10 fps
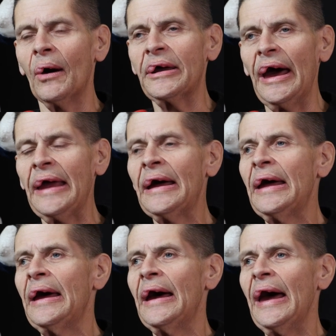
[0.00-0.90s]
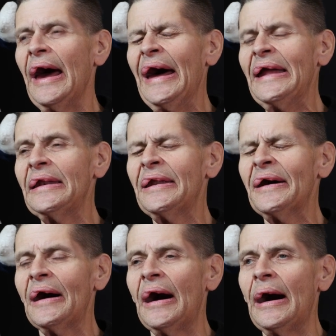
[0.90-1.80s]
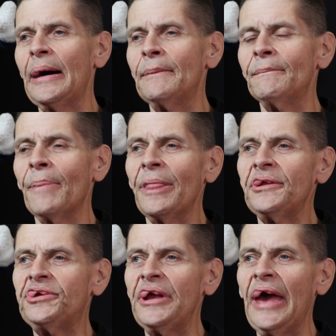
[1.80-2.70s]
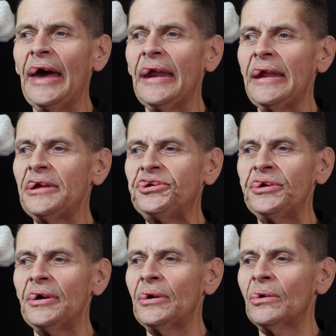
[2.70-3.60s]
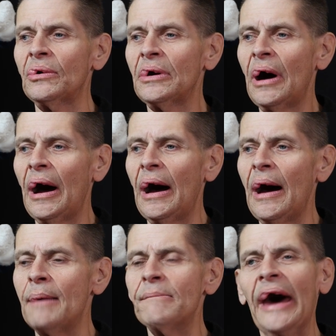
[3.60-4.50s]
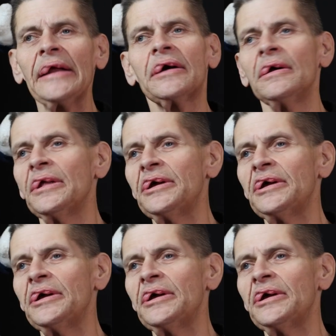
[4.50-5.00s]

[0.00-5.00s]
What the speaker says: Okay, and she had an issue, a medical